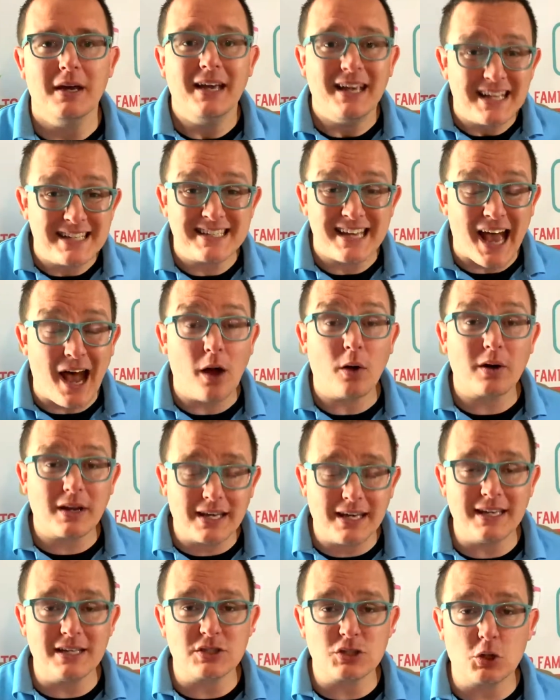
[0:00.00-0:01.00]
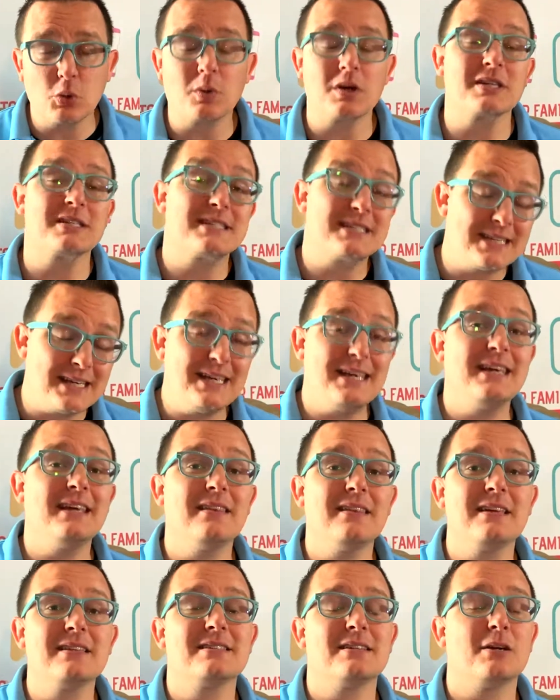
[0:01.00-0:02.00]
it's our kids who are seeing
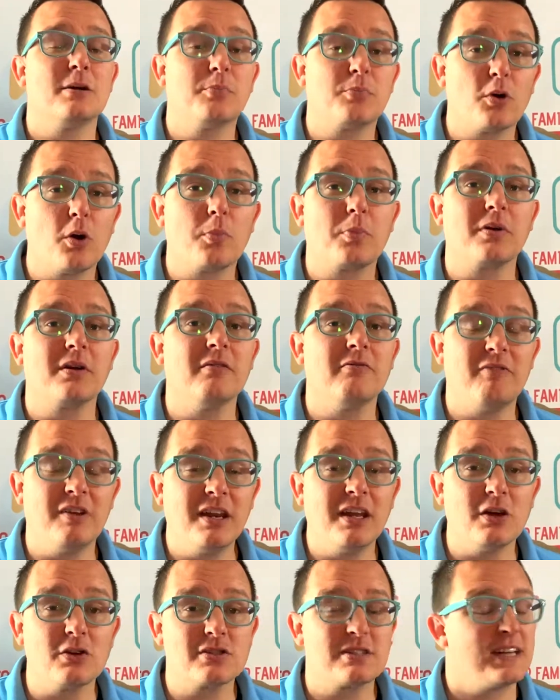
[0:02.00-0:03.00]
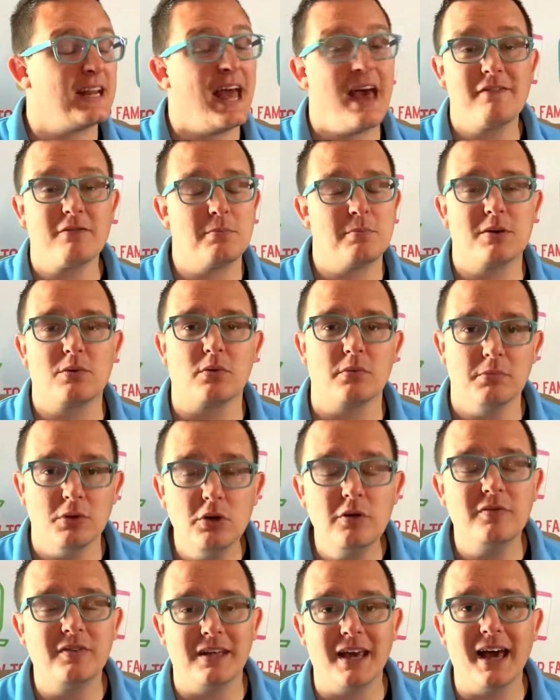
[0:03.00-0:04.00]
these inappropriate videos that haven't been
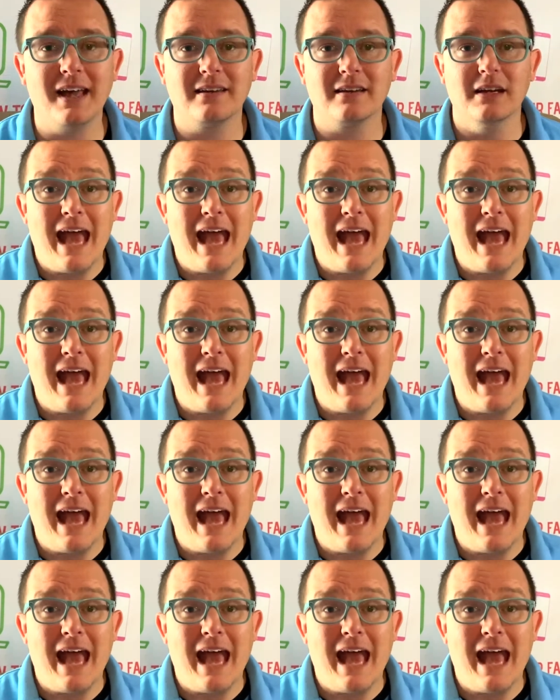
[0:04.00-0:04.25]
removed yet